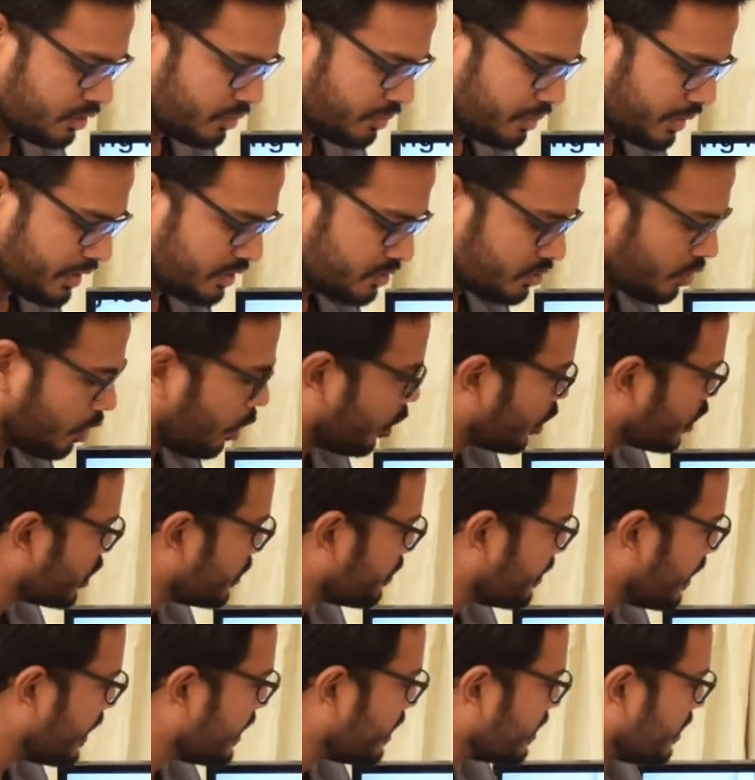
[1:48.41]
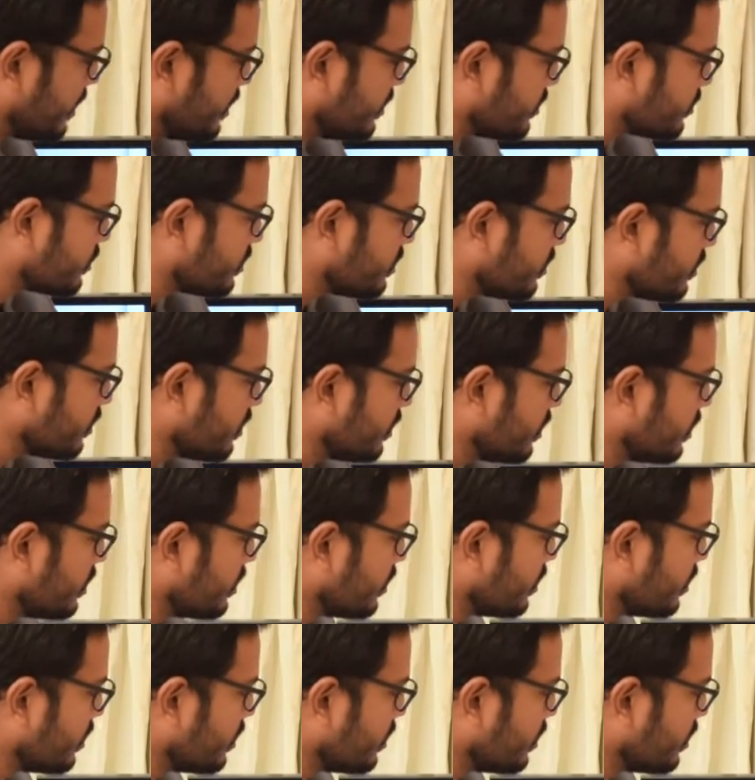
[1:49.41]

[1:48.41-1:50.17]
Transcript: space-occupying lesion.